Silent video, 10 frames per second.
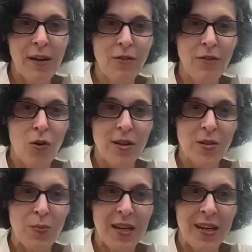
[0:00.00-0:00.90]
thread, of
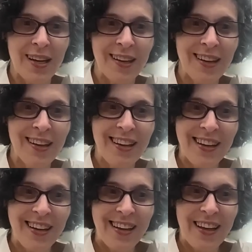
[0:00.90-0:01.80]
course, being
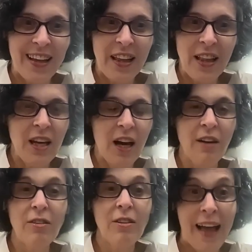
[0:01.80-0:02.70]
the
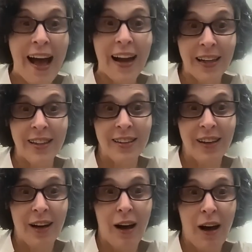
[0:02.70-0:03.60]
utter lack
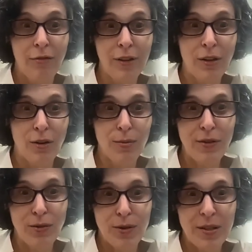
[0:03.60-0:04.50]
of legal
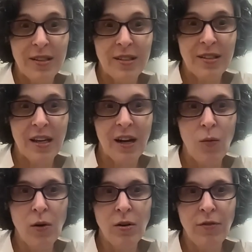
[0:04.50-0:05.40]
resources. And
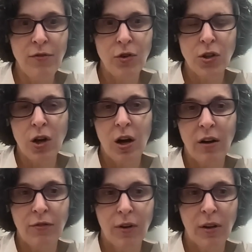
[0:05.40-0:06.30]
I wonder if you could
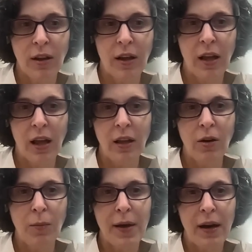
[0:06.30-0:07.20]
talk for a
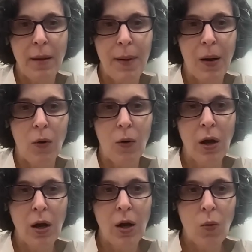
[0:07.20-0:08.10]
little bit about
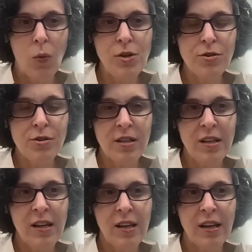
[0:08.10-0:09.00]
what you're
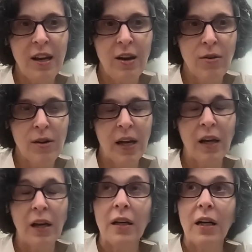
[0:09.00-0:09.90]
seeing and
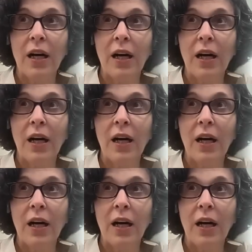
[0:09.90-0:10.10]
hearing